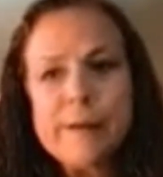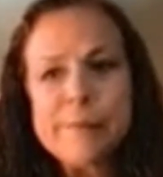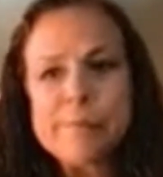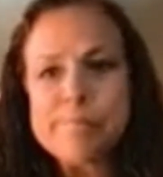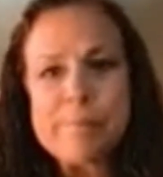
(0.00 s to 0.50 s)

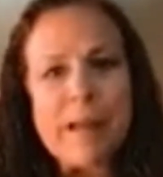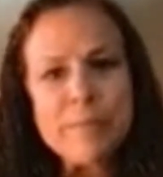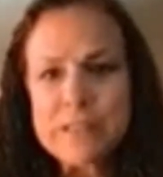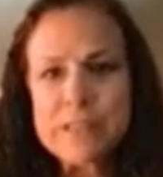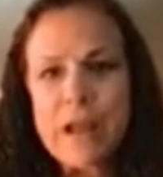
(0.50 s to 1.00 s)

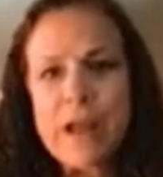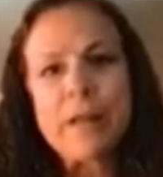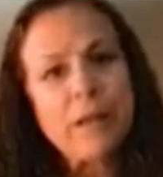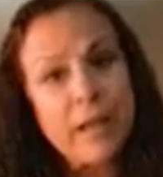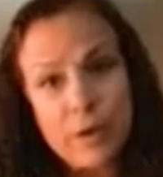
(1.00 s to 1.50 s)
I'm just not,
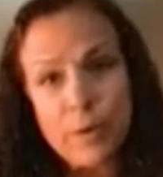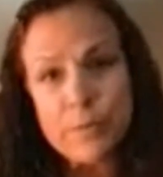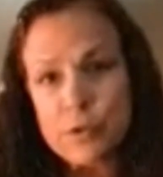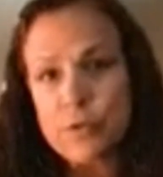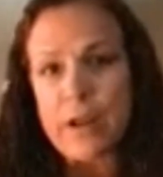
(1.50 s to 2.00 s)
I
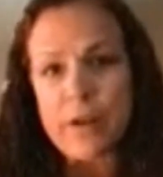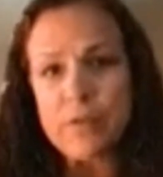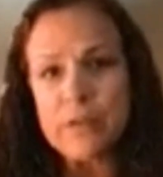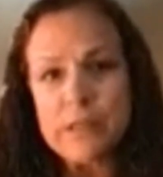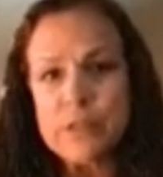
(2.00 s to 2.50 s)
hope to
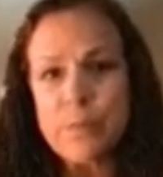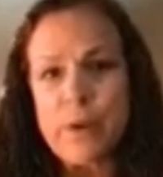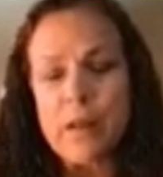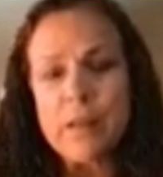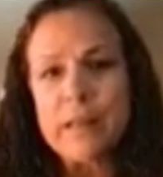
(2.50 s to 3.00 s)
travel as
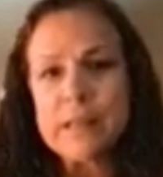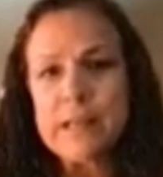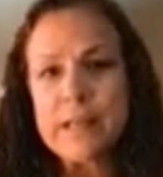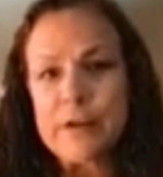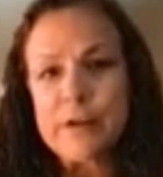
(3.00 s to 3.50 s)
well,
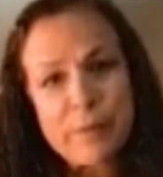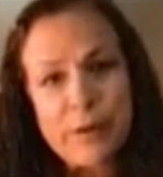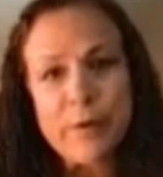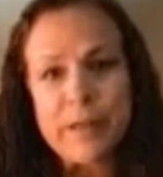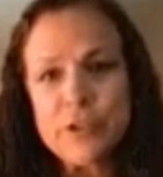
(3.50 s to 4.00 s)
take care of my